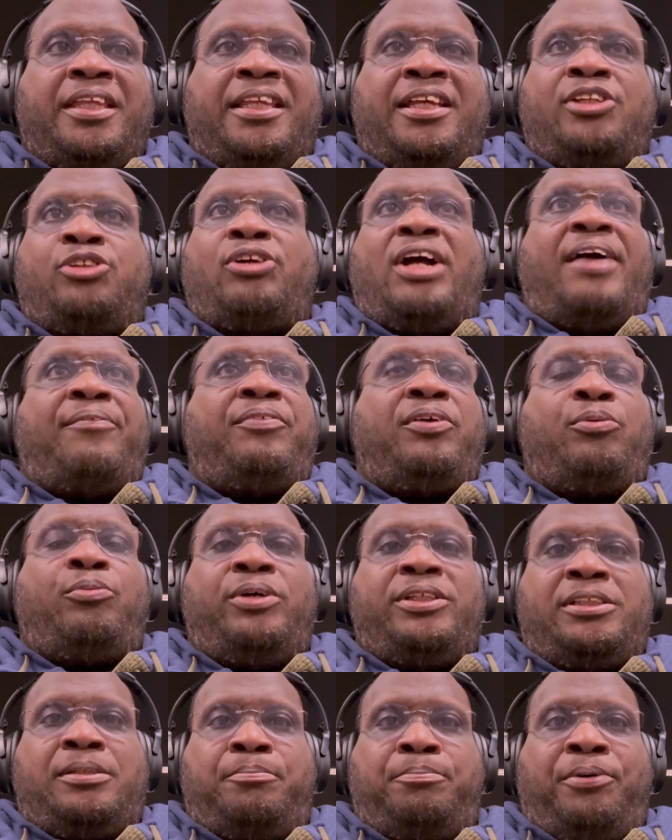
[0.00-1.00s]
The traffic
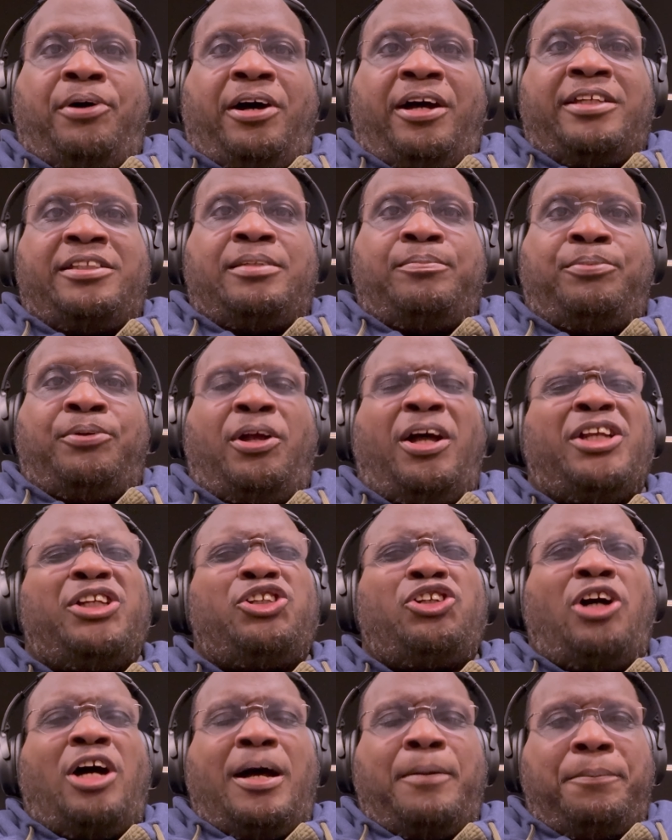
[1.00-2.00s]
was impossible. On
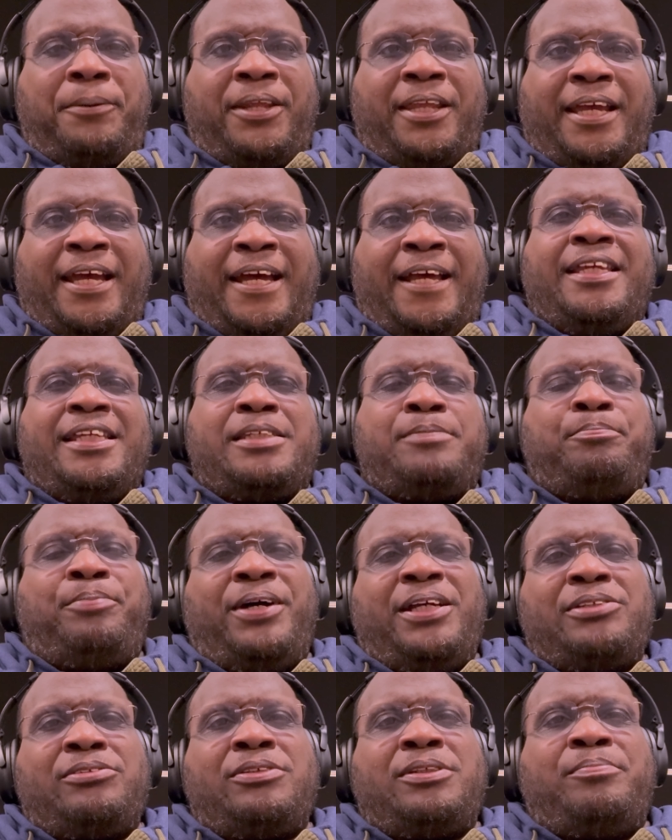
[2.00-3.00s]
top of that, this
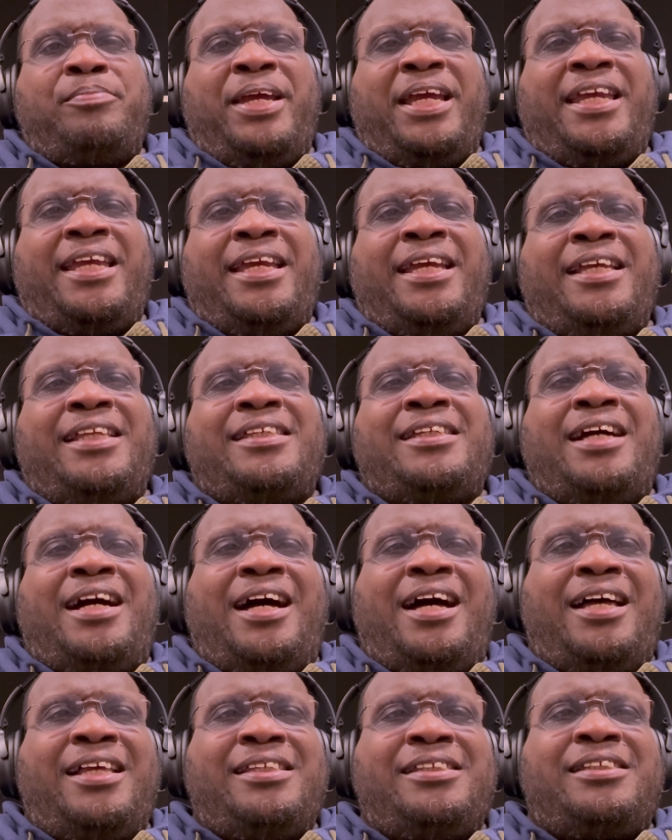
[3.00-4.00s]
bus was making
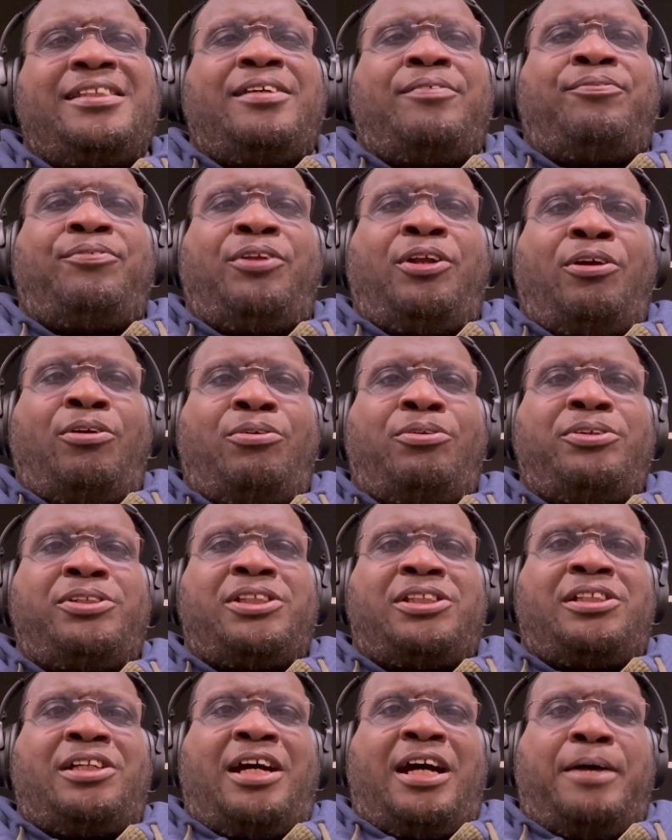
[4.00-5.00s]
tons of local
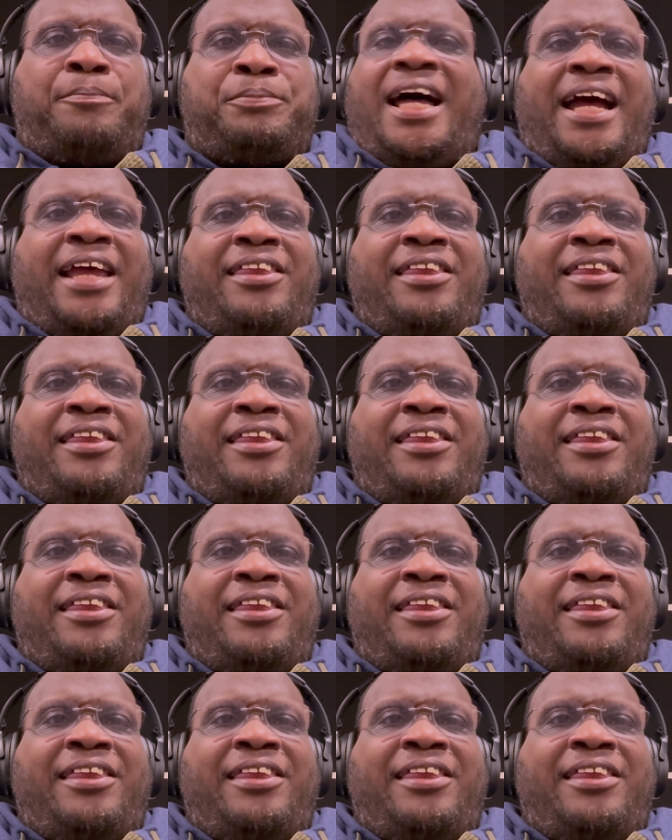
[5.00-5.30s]
stops.